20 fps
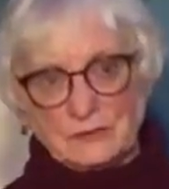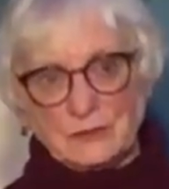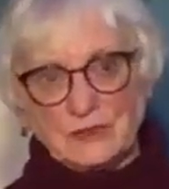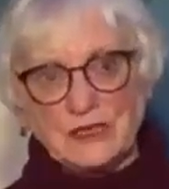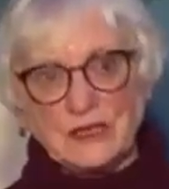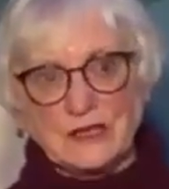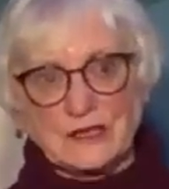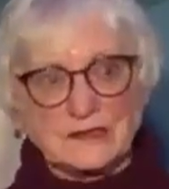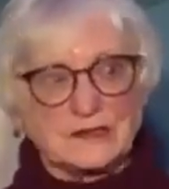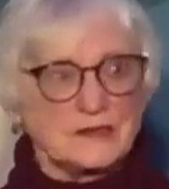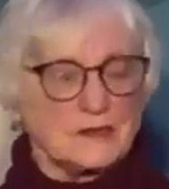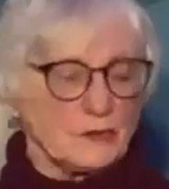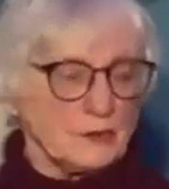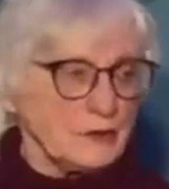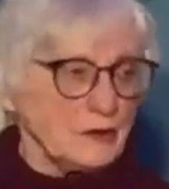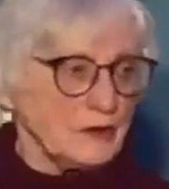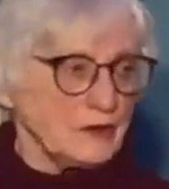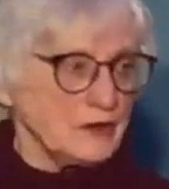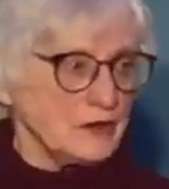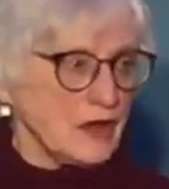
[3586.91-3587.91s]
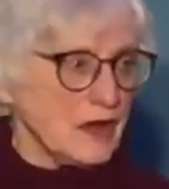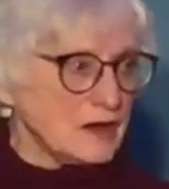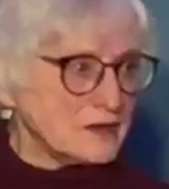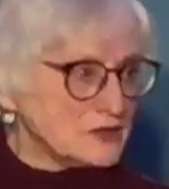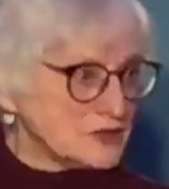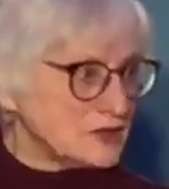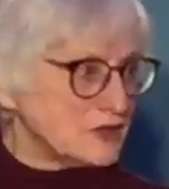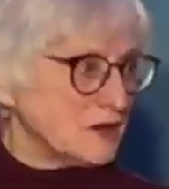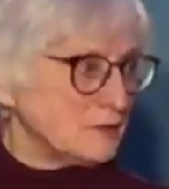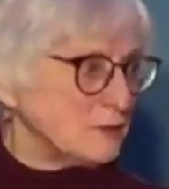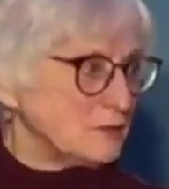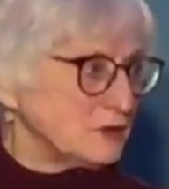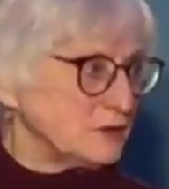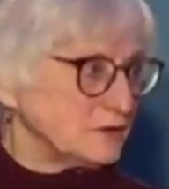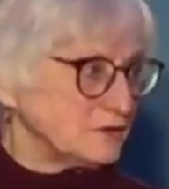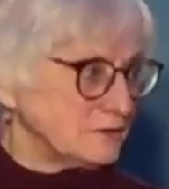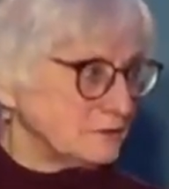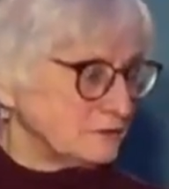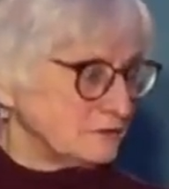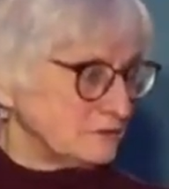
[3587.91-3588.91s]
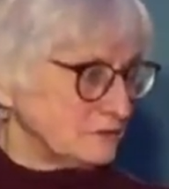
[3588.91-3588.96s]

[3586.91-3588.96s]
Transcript: because there were a large number of